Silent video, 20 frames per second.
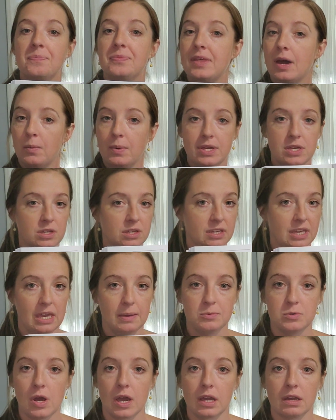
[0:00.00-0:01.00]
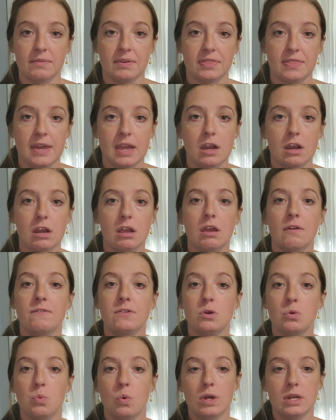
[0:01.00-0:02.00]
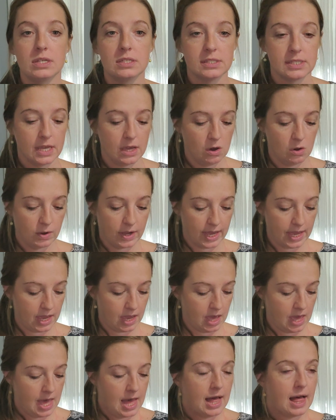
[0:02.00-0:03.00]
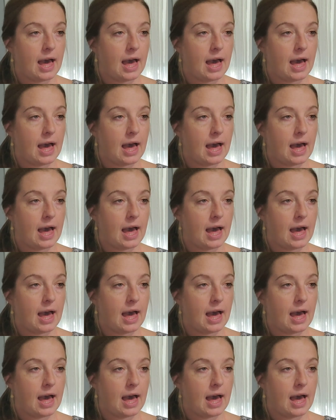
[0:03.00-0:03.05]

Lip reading: That way you can keep track of it there. If you want to say, okay,